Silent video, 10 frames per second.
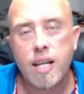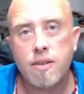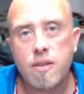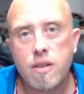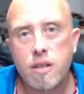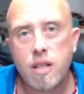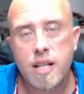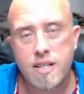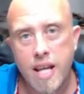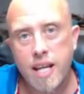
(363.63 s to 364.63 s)
in the,
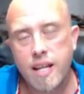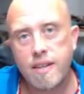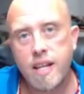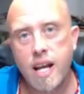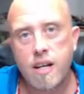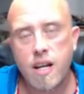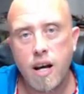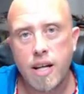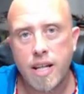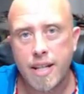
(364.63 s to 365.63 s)
like, taking their
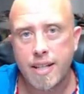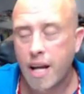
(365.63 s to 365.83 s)
cut here.